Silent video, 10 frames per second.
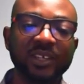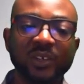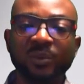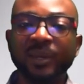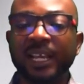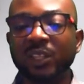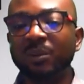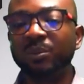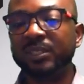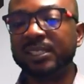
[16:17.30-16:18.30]
You may end
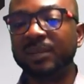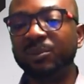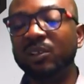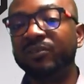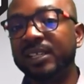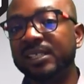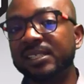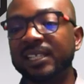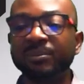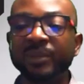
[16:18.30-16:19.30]
up with a sample of
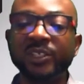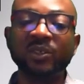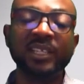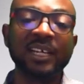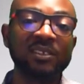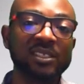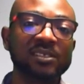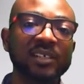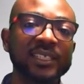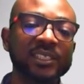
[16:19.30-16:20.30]
cases that meet your
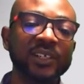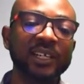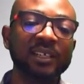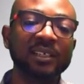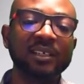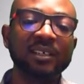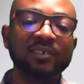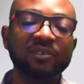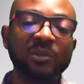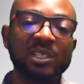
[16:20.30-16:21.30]
diagnostic criteria
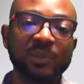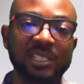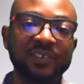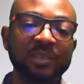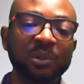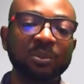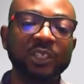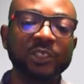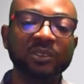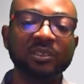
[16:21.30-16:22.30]
from a specific
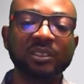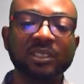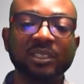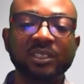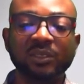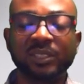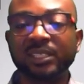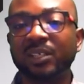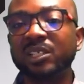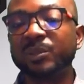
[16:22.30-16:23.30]
population, such as
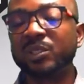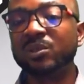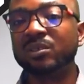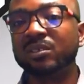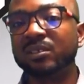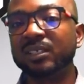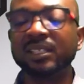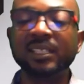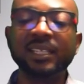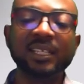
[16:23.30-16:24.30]
a hospital,
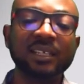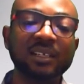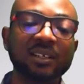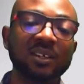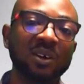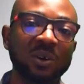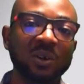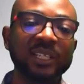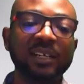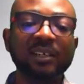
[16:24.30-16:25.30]
clinic, or
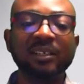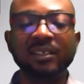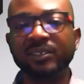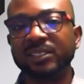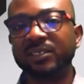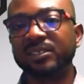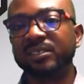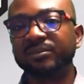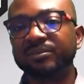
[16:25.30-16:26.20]
other resource.